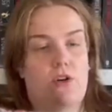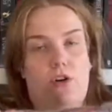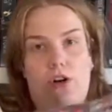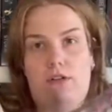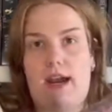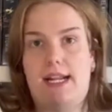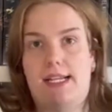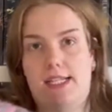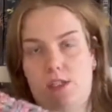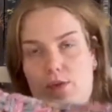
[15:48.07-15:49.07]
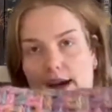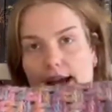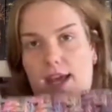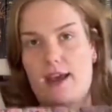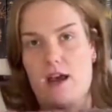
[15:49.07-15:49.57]
or a granny
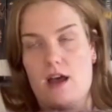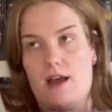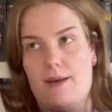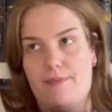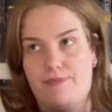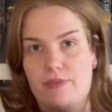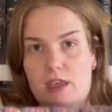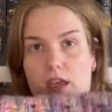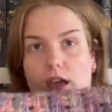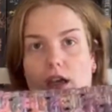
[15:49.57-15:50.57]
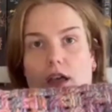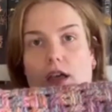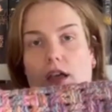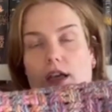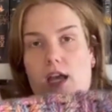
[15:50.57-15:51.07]
square
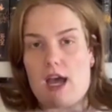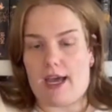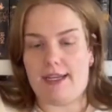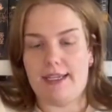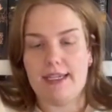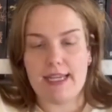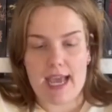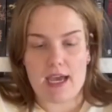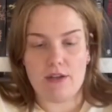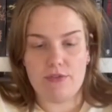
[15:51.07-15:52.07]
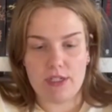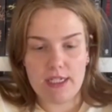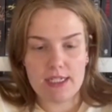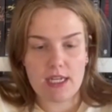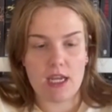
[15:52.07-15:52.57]
cardigan out of
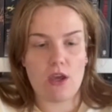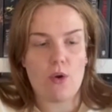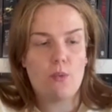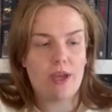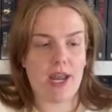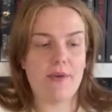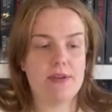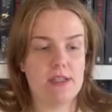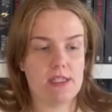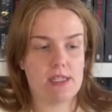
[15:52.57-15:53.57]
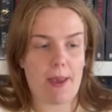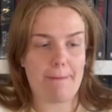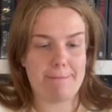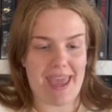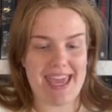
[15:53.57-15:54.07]
it. When I was
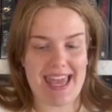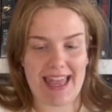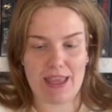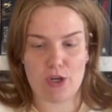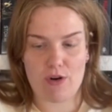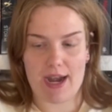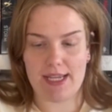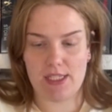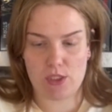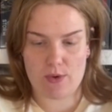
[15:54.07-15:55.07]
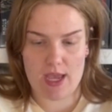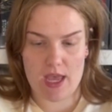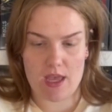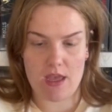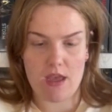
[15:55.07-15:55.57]
making the granny
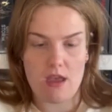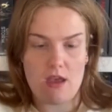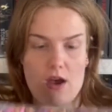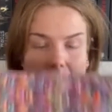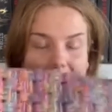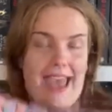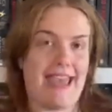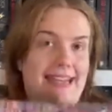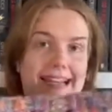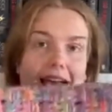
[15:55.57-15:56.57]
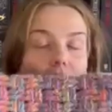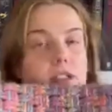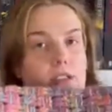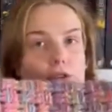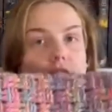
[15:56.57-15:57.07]
square, I hated how it
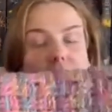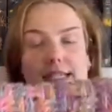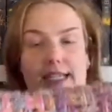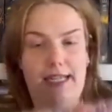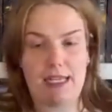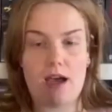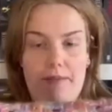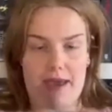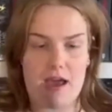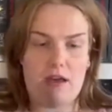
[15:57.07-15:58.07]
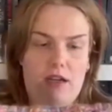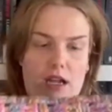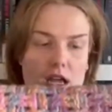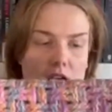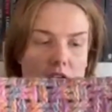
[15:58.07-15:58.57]
looked. It didn't come out
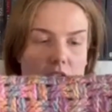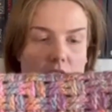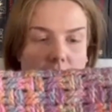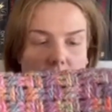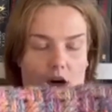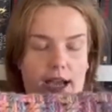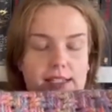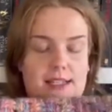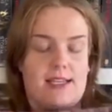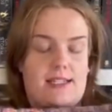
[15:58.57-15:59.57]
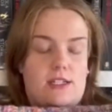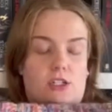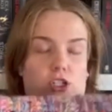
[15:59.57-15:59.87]
nice, like it didn't